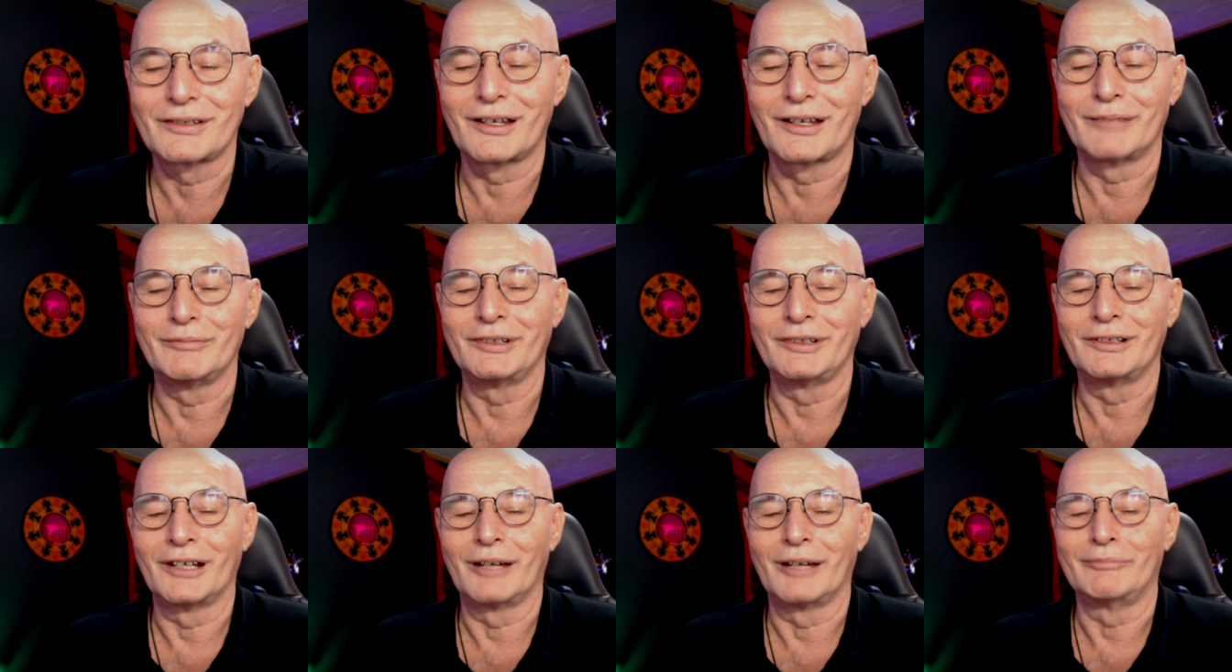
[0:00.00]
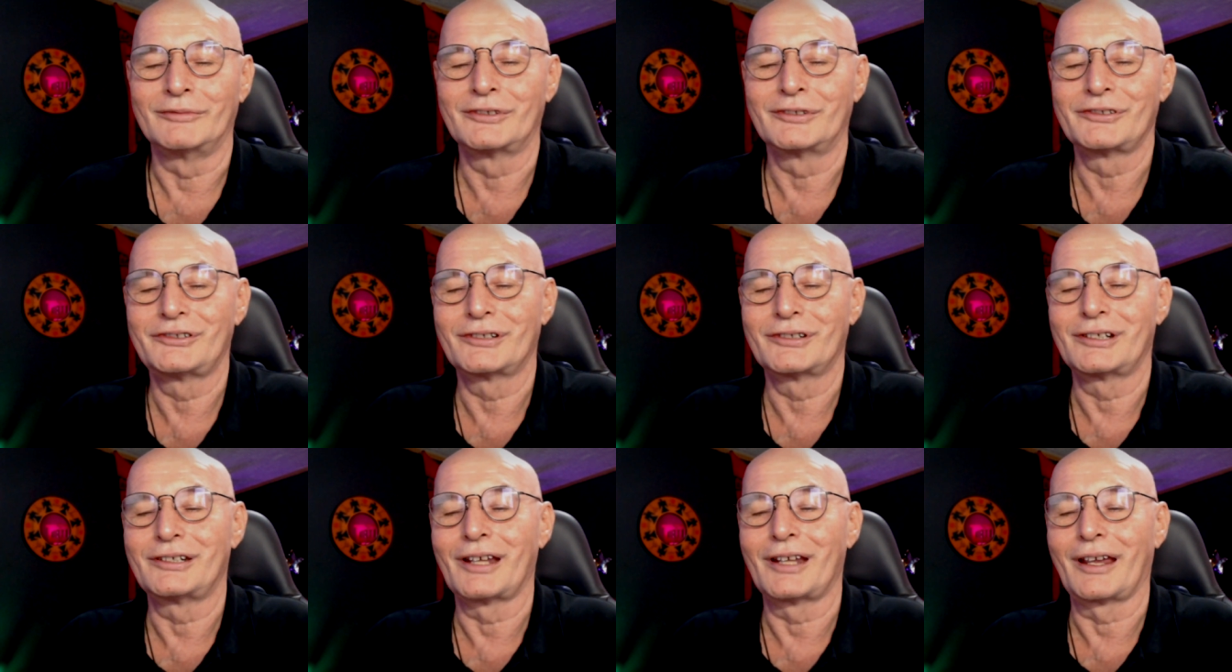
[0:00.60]
I mean, I'm not
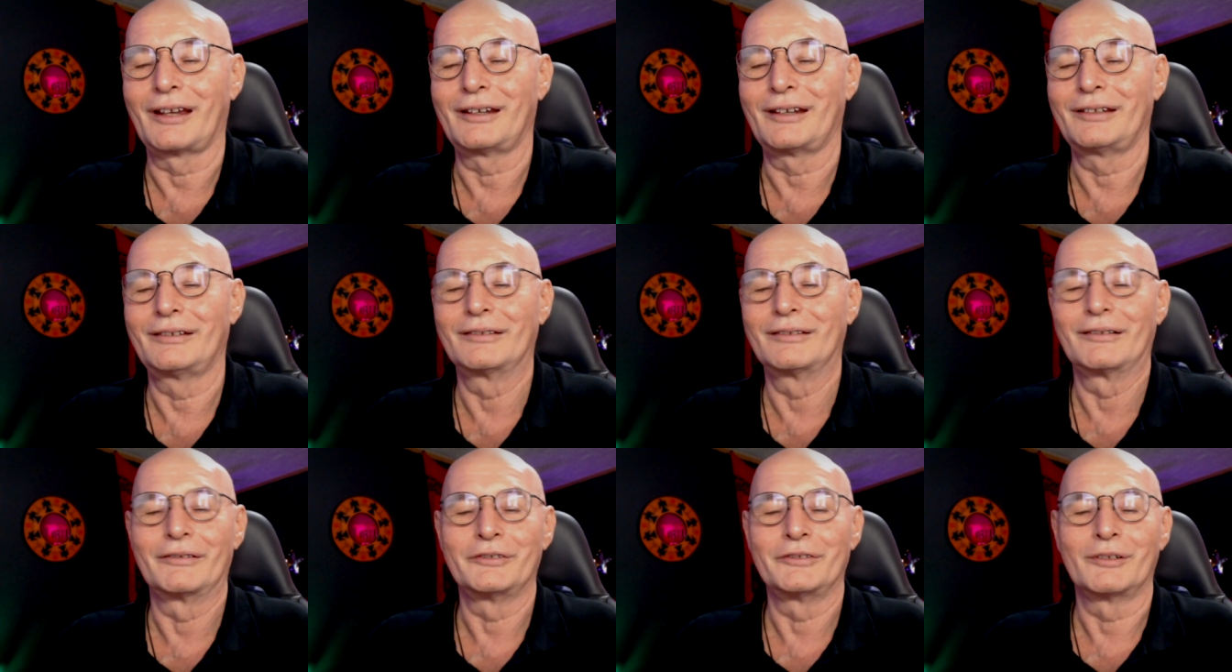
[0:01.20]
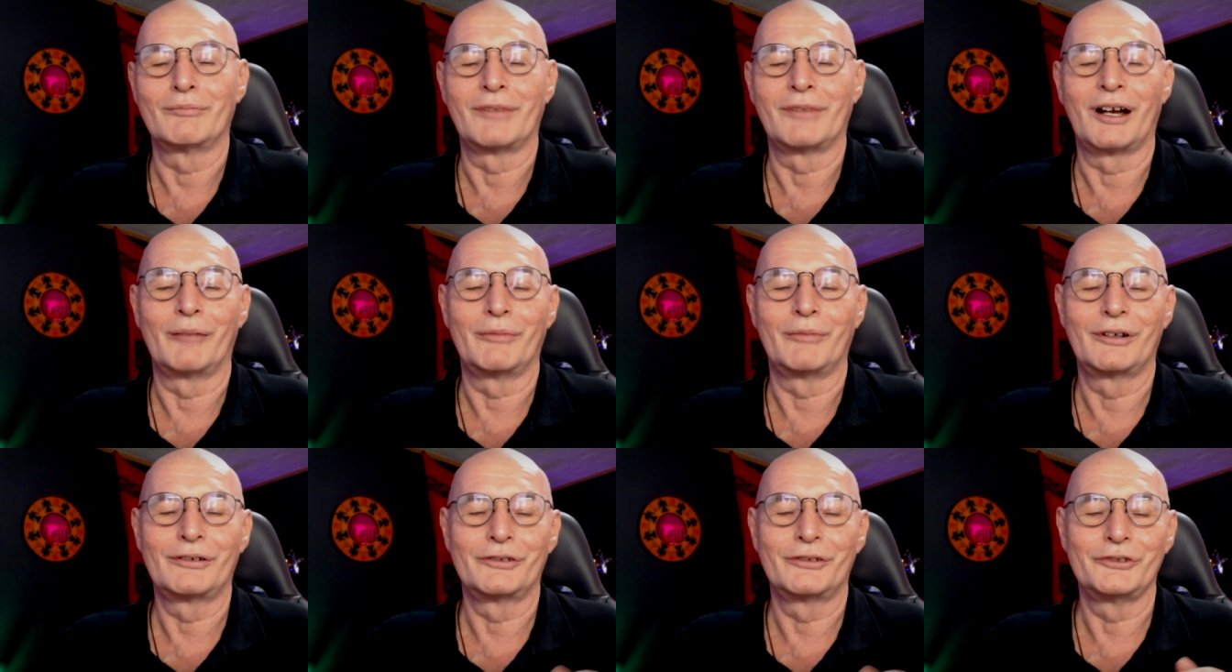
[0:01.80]
your daddy or your
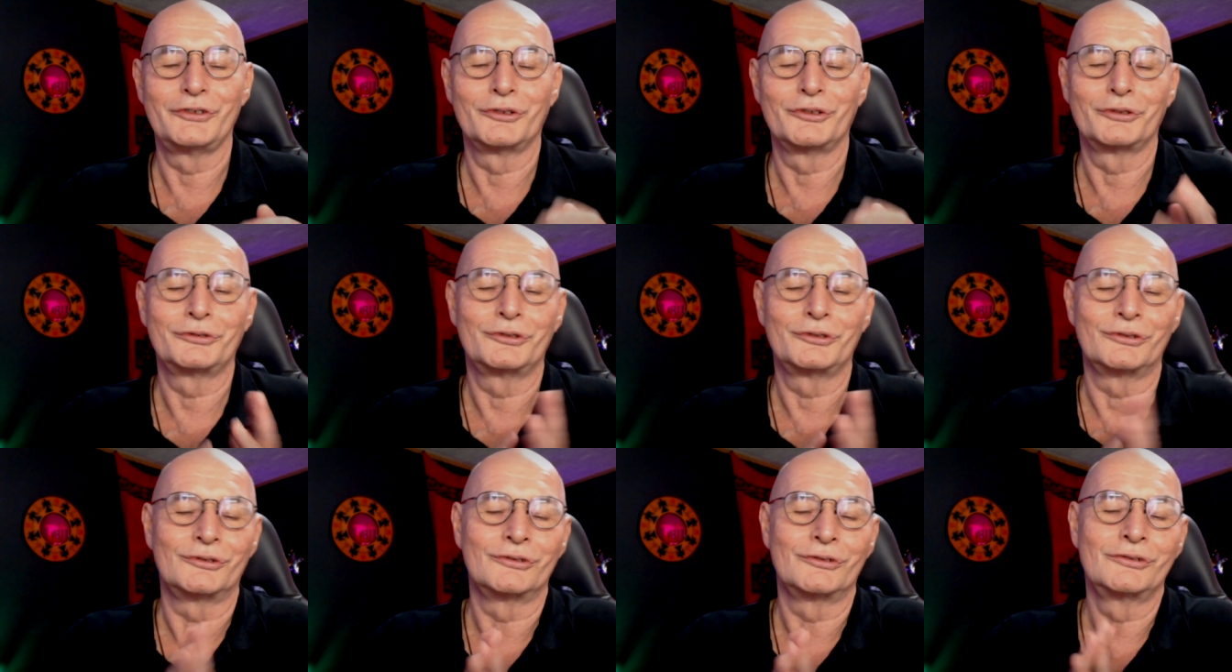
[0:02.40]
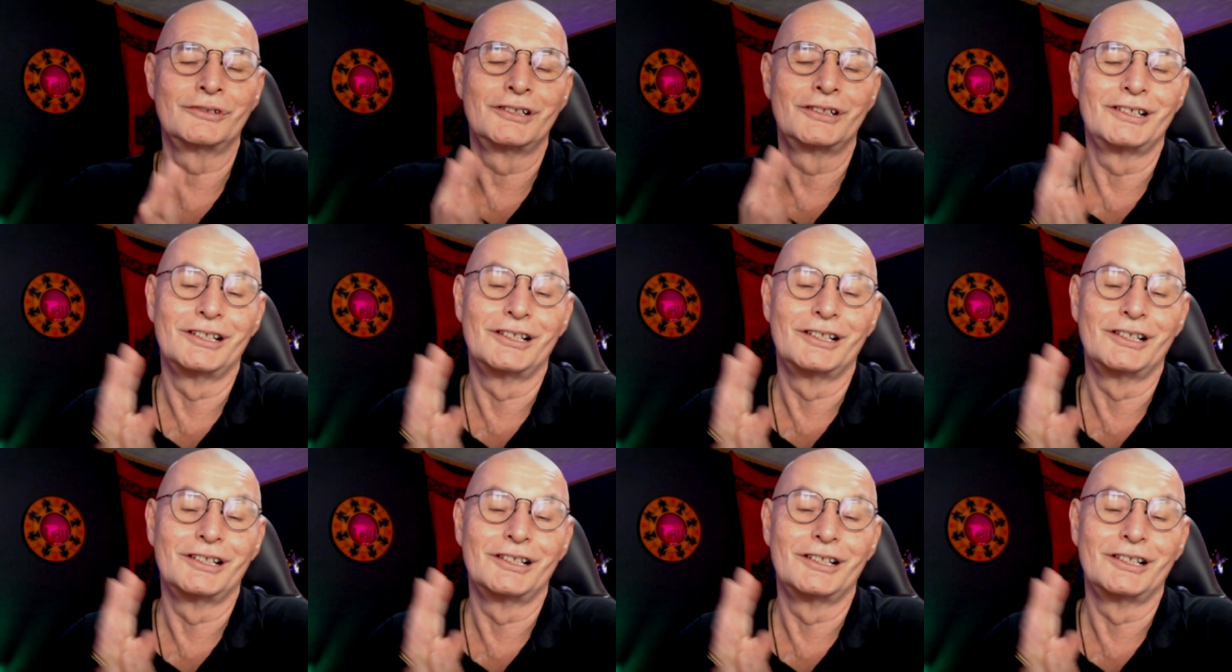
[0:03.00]
mama or your guru.